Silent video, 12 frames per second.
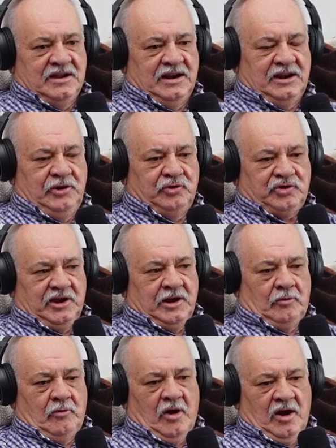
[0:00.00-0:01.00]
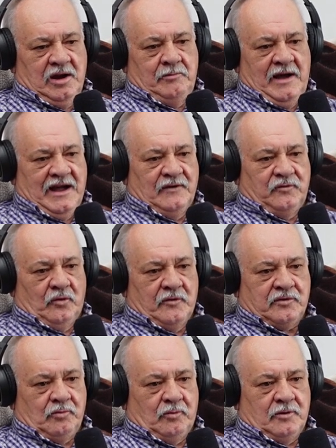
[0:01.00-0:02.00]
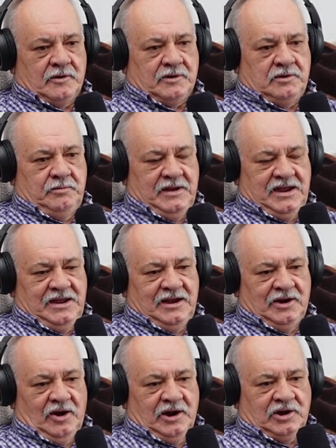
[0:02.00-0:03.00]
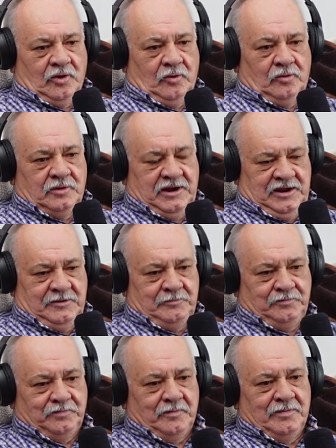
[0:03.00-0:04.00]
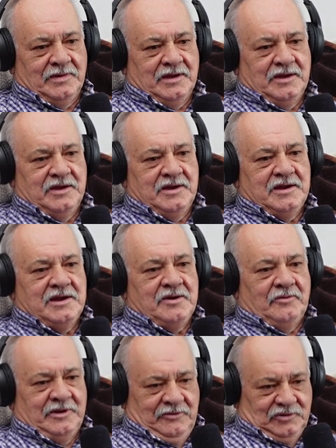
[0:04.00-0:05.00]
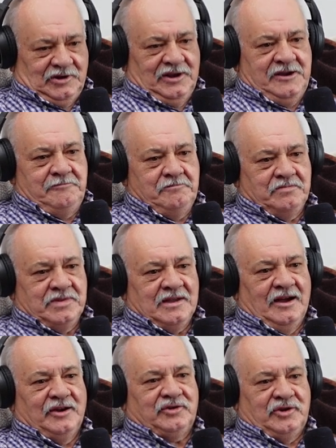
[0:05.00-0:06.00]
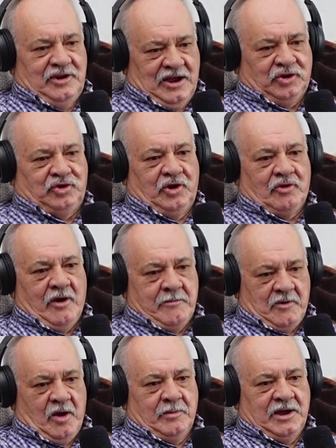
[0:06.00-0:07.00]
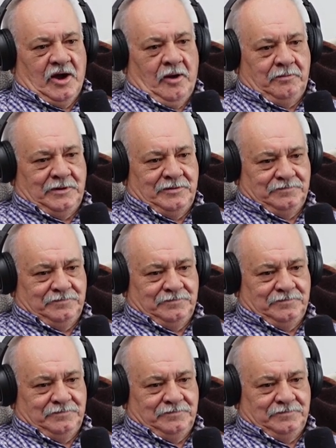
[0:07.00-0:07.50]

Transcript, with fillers: And he used to get a ride back and forth to work to me. And I told him when he was leaving, I said, "Next year, I'm coming up."